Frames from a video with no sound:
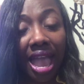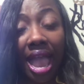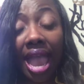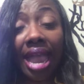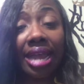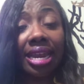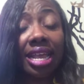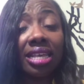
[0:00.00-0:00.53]

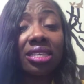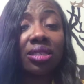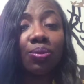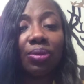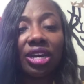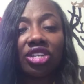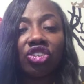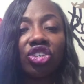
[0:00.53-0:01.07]
And as
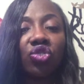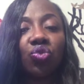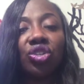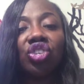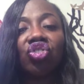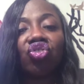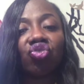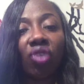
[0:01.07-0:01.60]
much as we
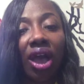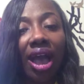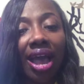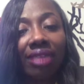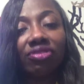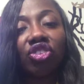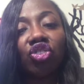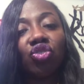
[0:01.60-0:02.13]

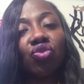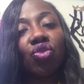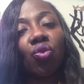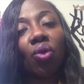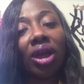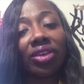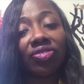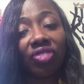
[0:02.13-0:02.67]
strive to do the
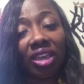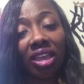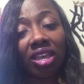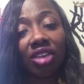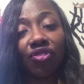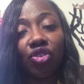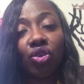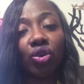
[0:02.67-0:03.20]
right thing,
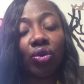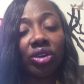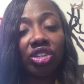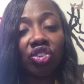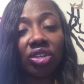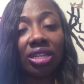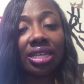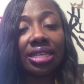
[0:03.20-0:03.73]
if you're a
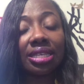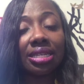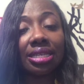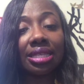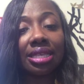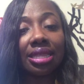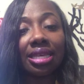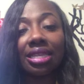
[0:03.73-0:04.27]
Christian listening
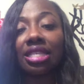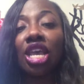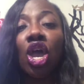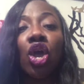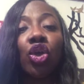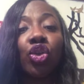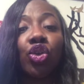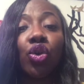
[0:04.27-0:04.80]
to this,
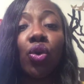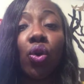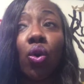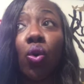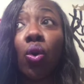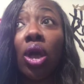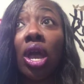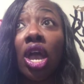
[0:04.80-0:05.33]

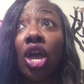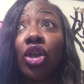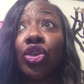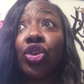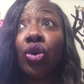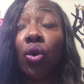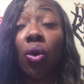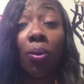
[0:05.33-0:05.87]
you
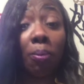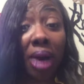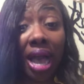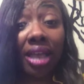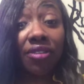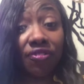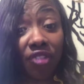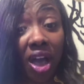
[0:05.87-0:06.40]

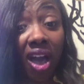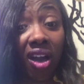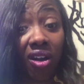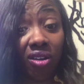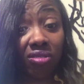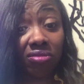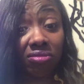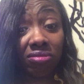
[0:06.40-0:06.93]
might
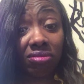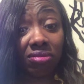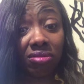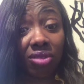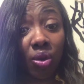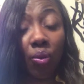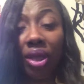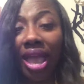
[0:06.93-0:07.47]
fall.
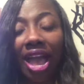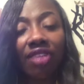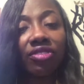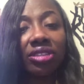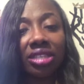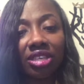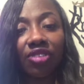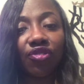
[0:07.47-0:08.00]
We have a
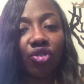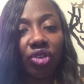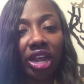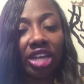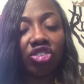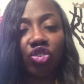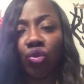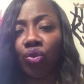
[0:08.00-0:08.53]
sinful
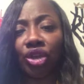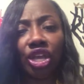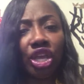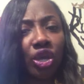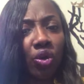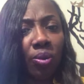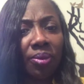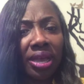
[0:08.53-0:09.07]
nature. We're
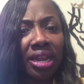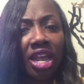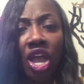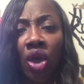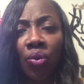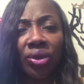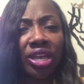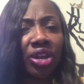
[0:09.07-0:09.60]
human.
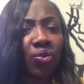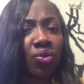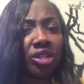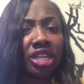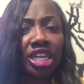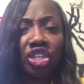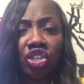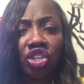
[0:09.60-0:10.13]
We get in
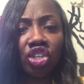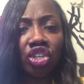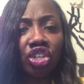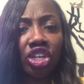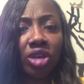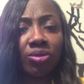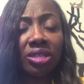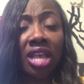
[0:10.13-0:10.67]

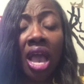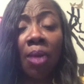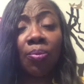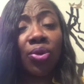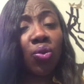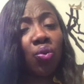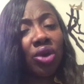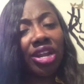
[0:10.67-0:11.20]
relationships.
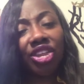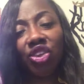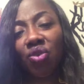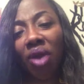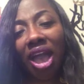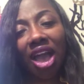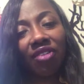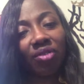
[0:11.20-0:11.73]
But when you
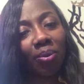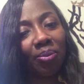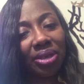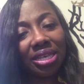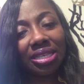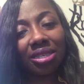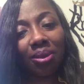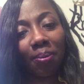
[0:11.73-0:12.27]
have a
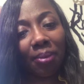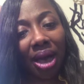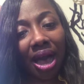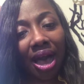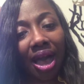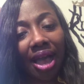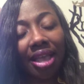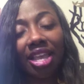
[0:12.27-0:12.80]
peace of
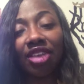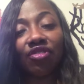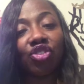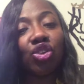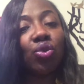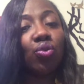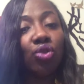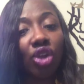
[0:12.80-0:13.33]
mind, if
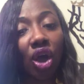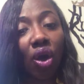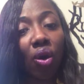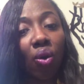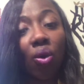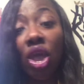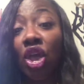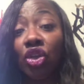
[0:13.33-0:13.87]
you
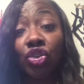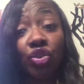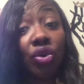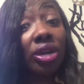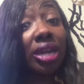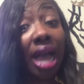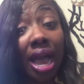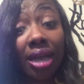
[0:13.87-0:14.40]
know you're
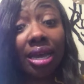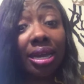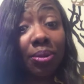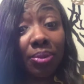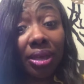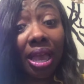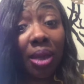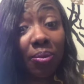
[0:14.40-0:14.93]
not going to
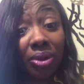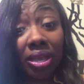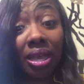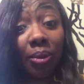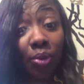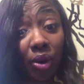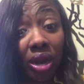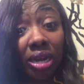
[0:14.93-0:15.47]
be able to
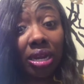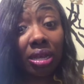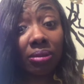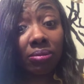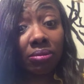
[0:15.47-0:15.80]
get pregnant,